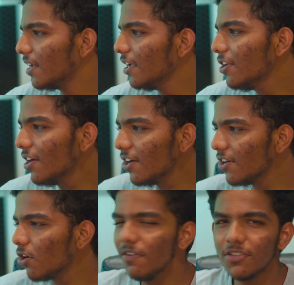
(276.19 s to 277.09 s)
it
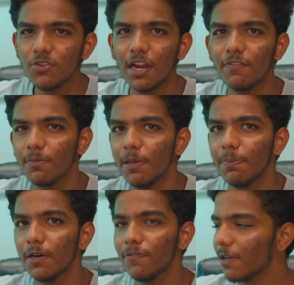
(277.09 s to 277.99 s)
always don't have to be
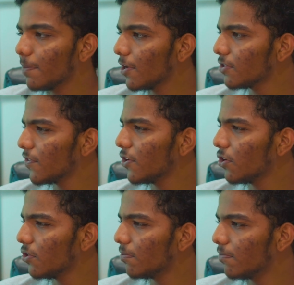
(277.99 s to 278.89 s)
perfect, because when
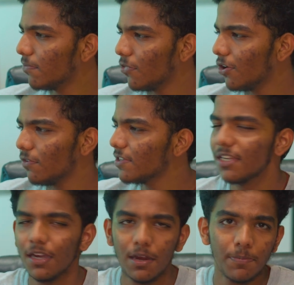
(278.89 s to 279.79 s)
you're obviously
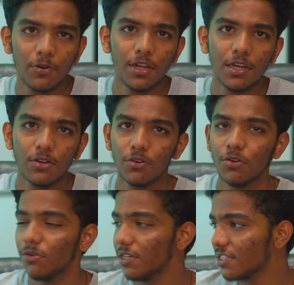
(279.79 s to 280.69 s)
uploading to
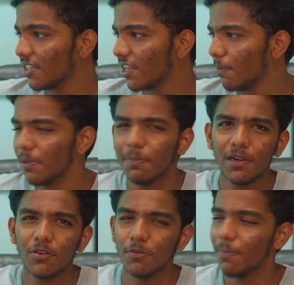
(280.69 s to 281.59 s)
Instagram, people
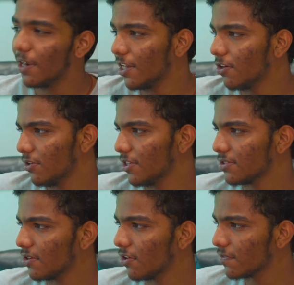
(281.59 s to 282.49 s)
could barely notice
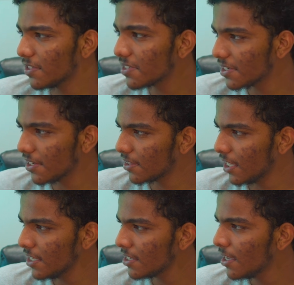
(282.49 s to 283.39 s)
all of these little
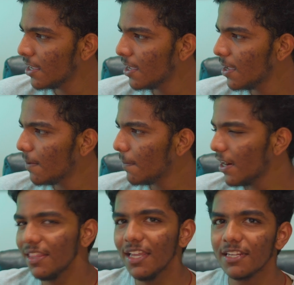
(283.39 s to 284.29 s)
things. But I
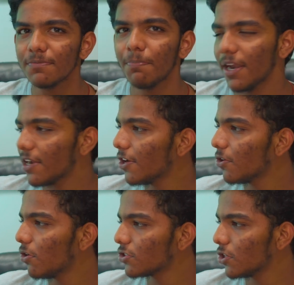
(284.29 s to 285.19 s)
think it's better to
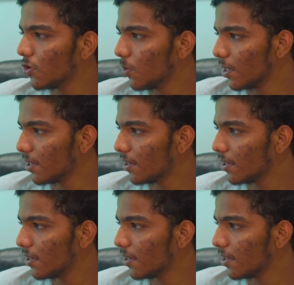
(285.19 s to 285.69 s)
also do it.